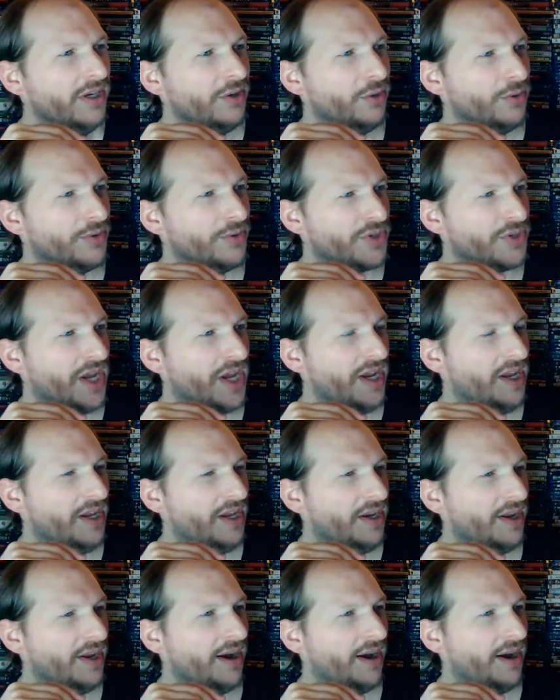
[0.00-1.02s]
who was
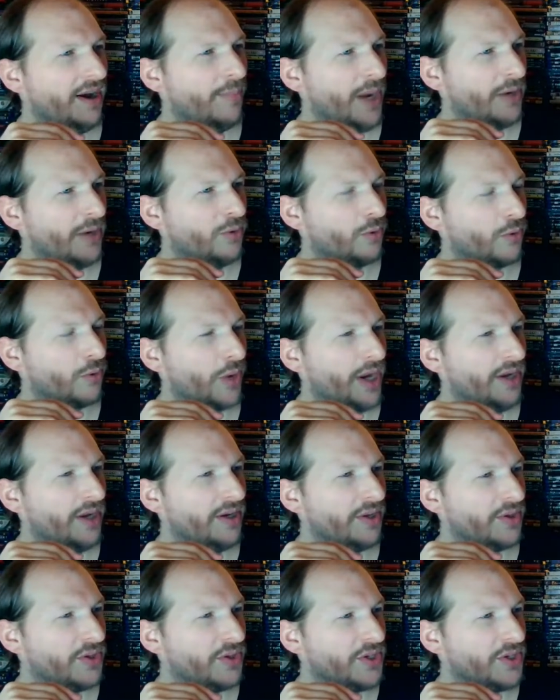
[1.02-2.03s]
dating Michael
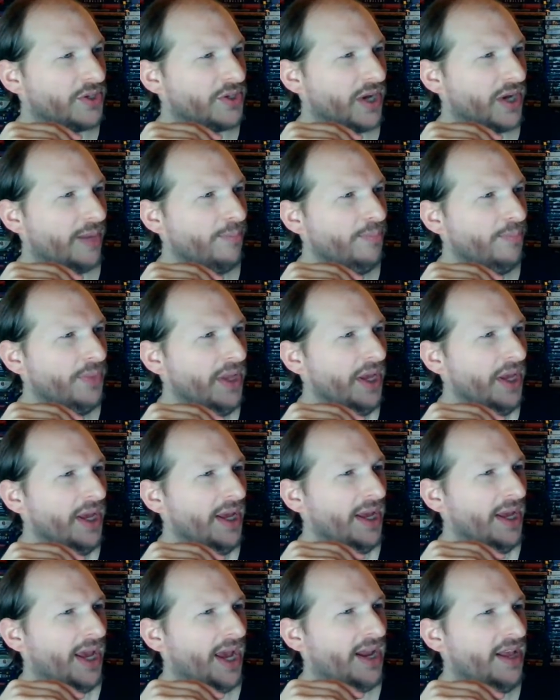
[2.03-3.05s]
Crichton at the time.
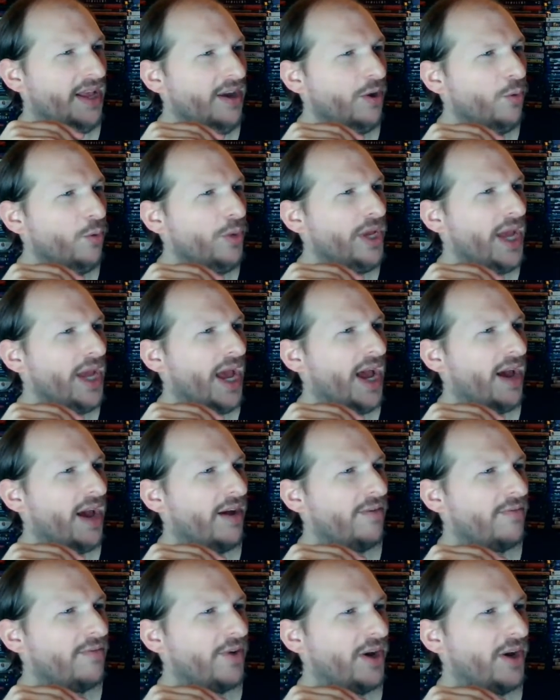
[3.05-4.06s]
And here we
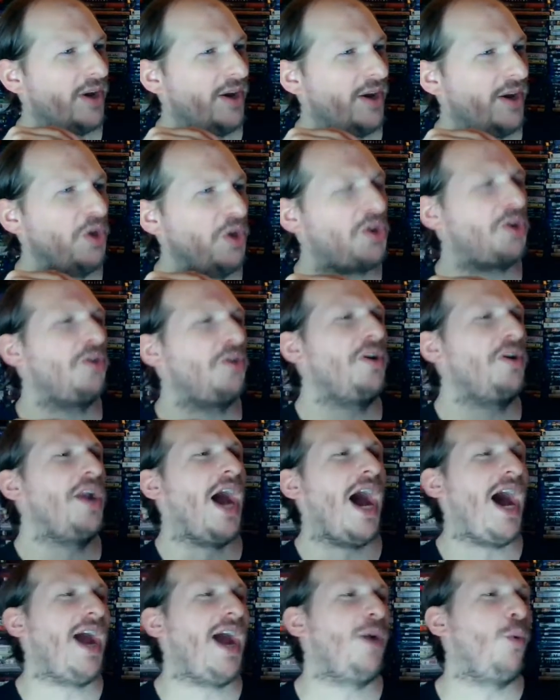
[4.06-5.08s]
have Looker and
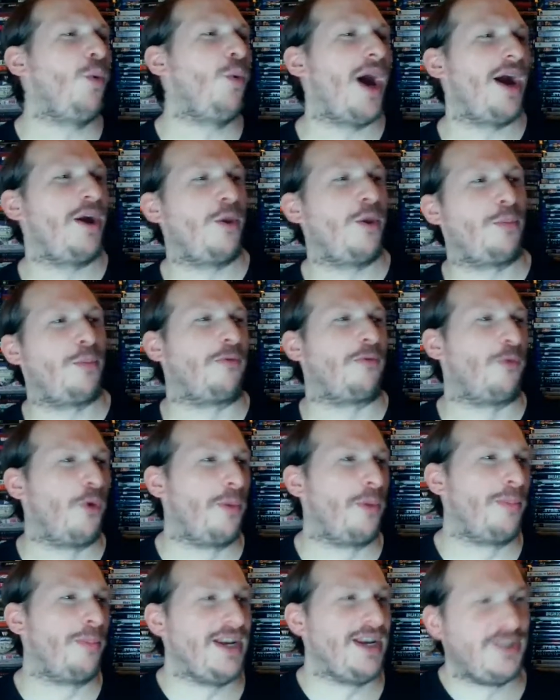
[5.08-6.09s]
High Wire performed
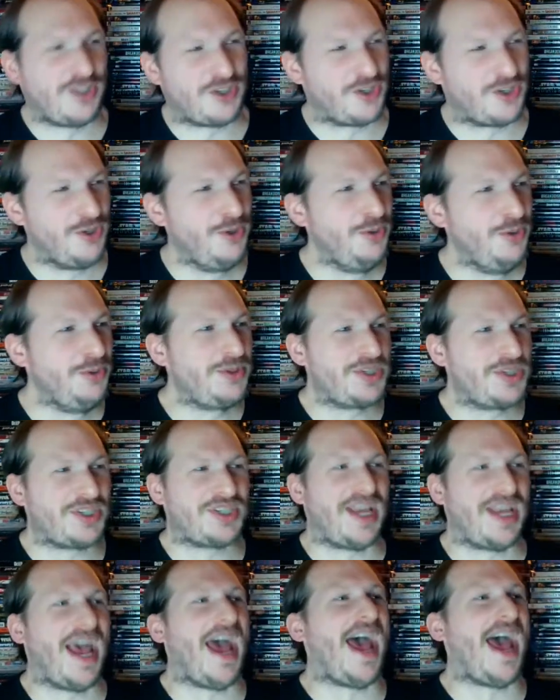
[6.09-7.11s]
by Sue
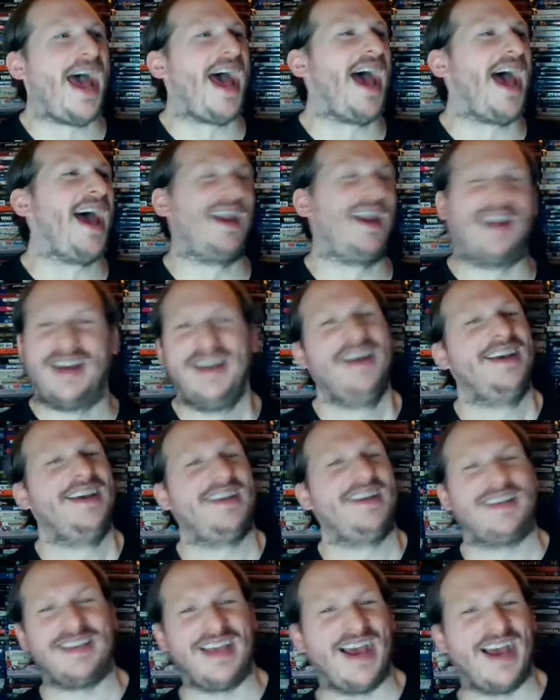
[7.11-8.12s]
Sad.
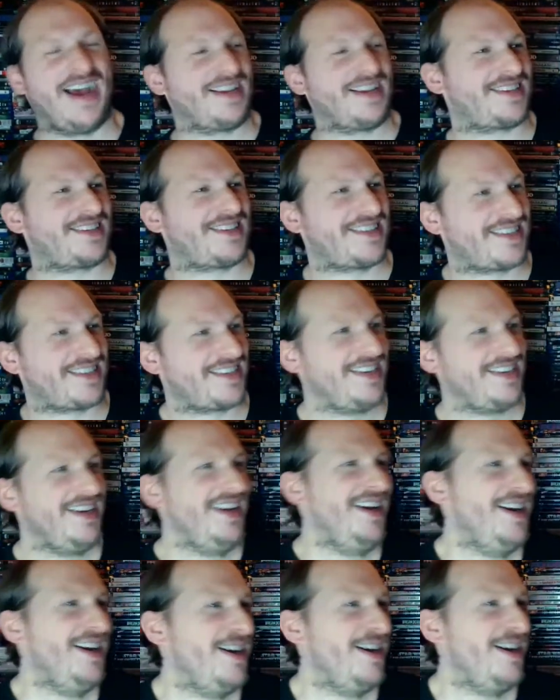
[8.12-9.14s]
Yes.
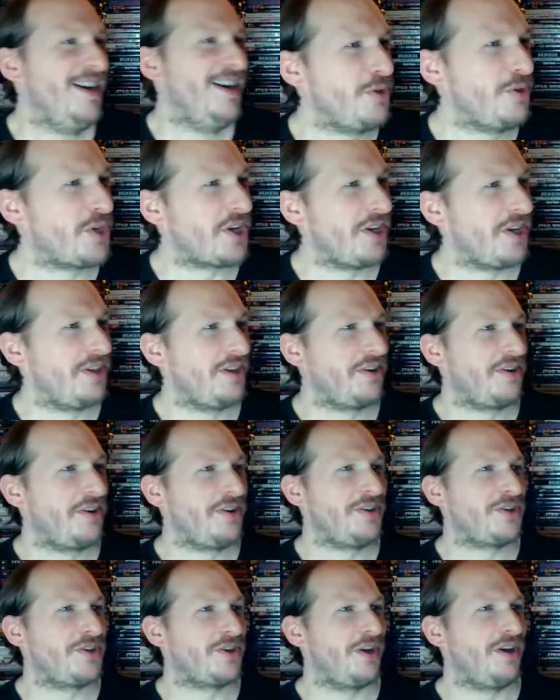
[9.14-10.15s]
Music and
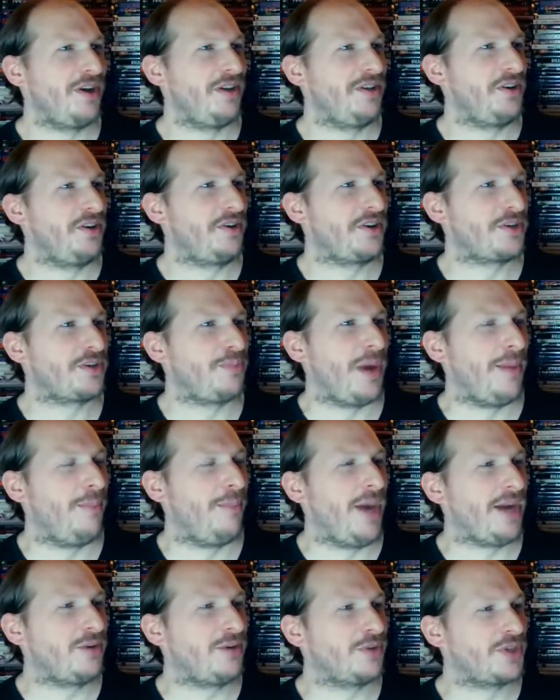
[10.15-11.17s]
lyrics by
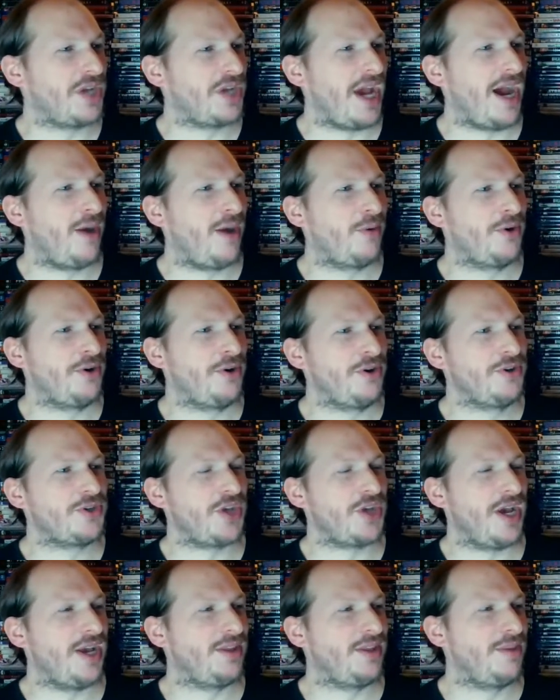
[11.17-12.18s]
Michael Towers
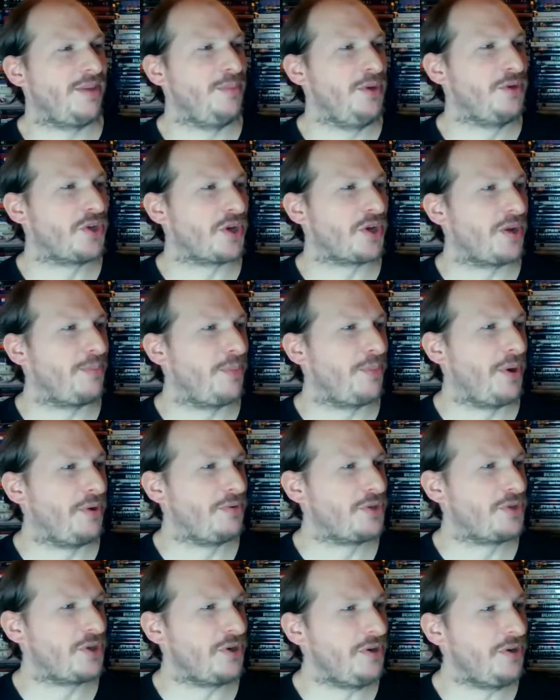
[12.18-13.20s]
and the music
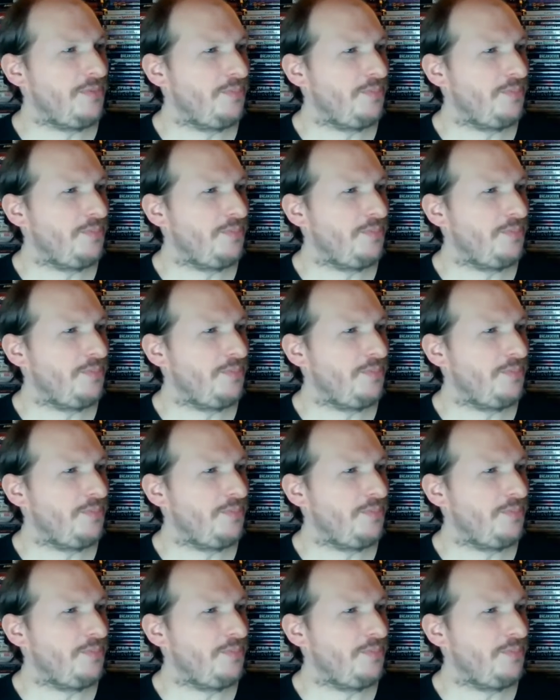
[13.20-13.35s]
composer.